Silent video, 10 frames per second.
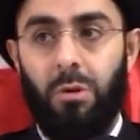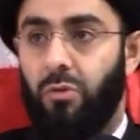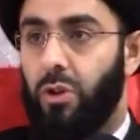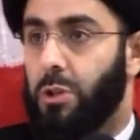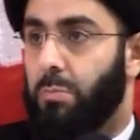But
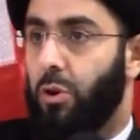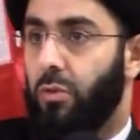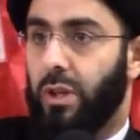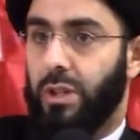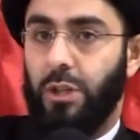if there's
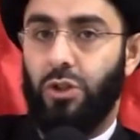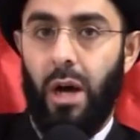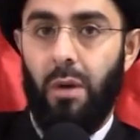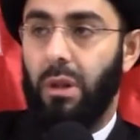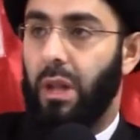perfect
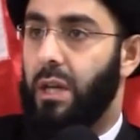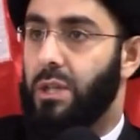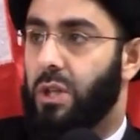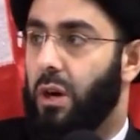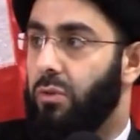hijab, the
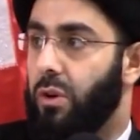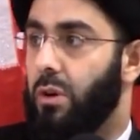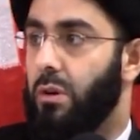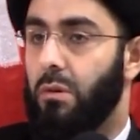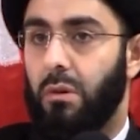lady's
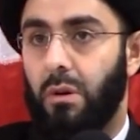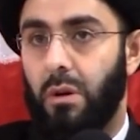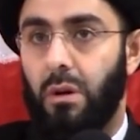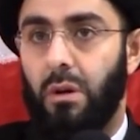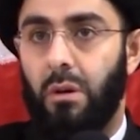covered,
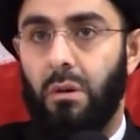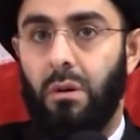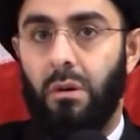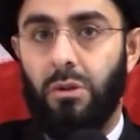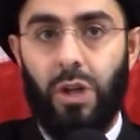
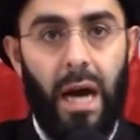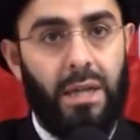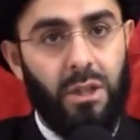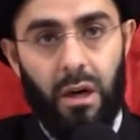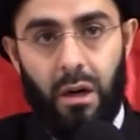she
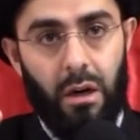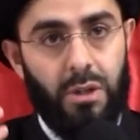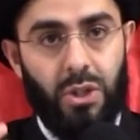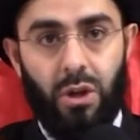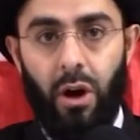has a
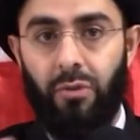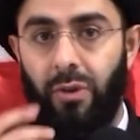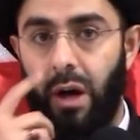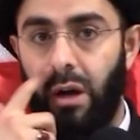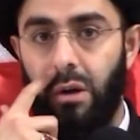scarf
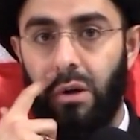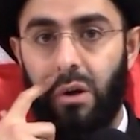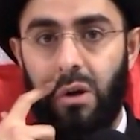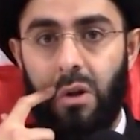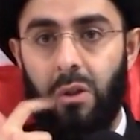
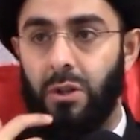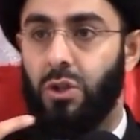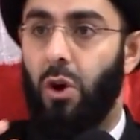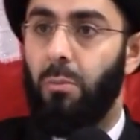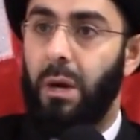on,
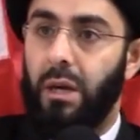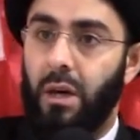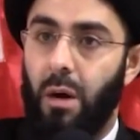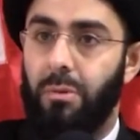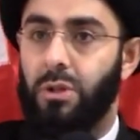there's no
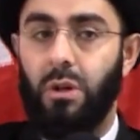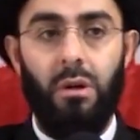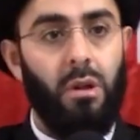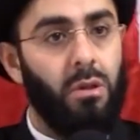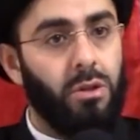makeup, there's,
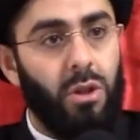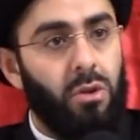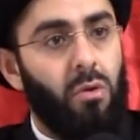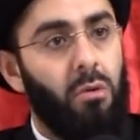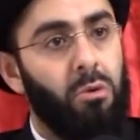there's
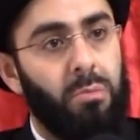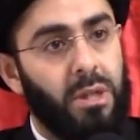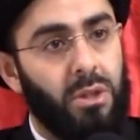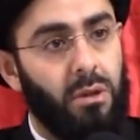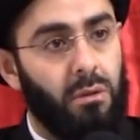nothing wrong with
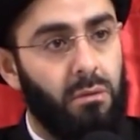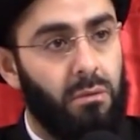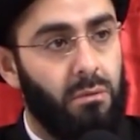mixing.